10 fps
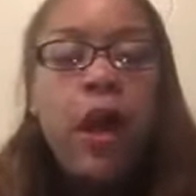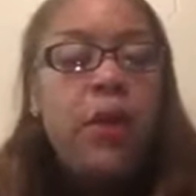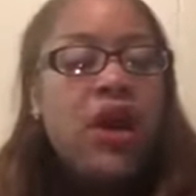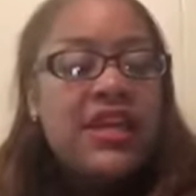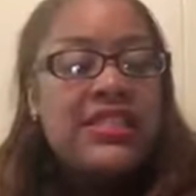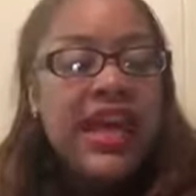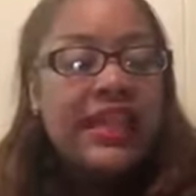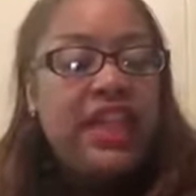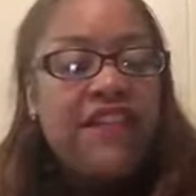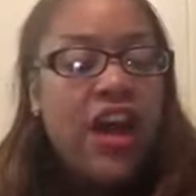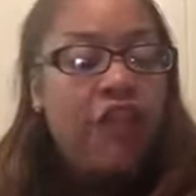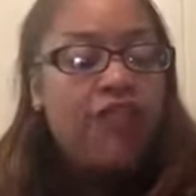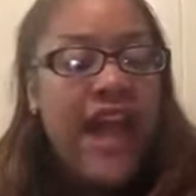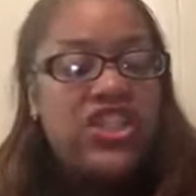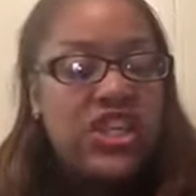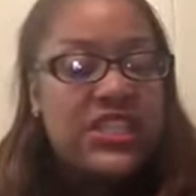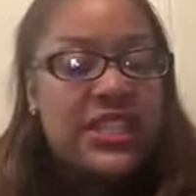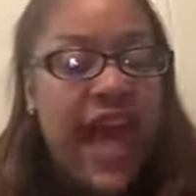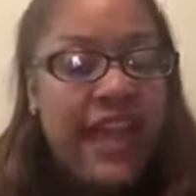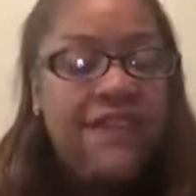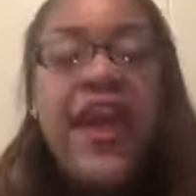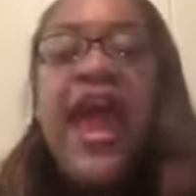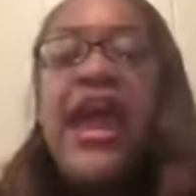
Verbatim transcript: because they're living a righteous life